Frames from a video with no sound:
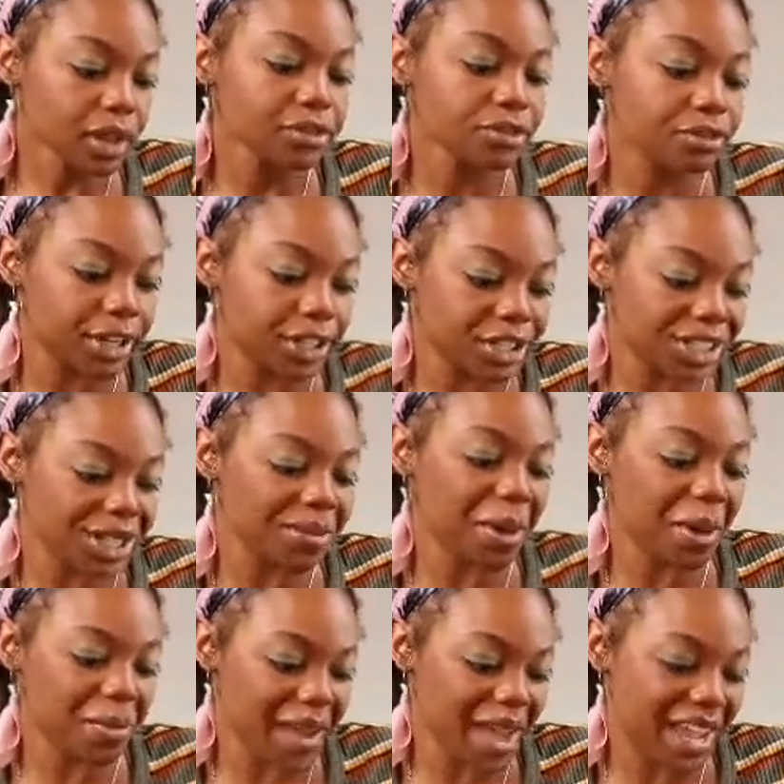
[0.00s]
Friendship,
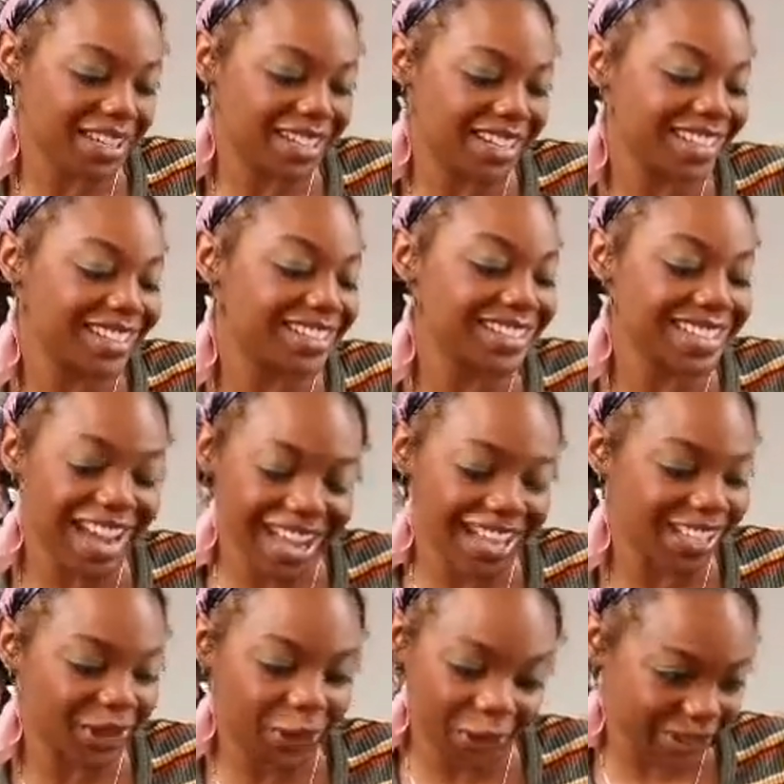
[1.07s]
companion,
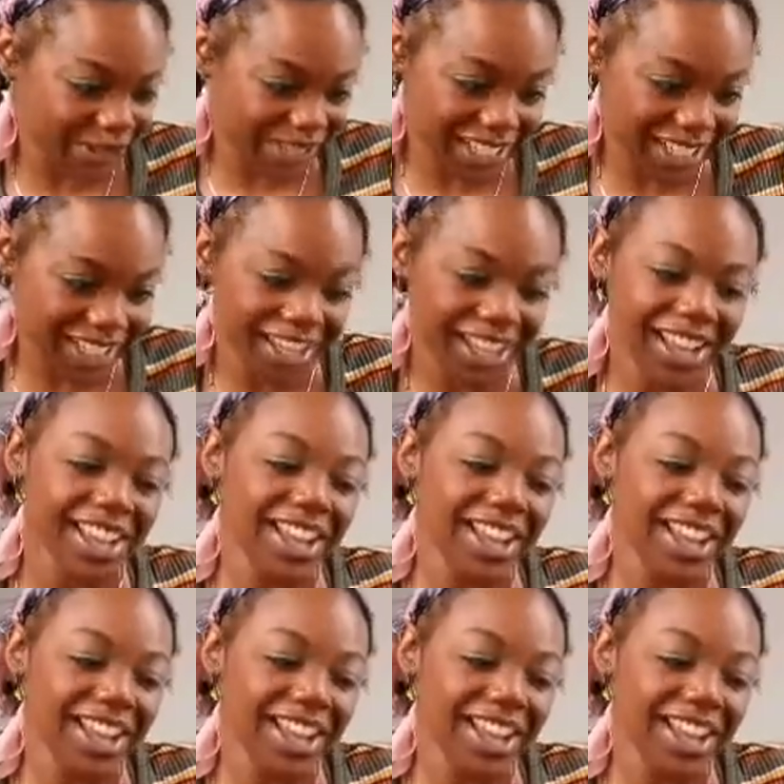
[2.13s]
undying loyalty.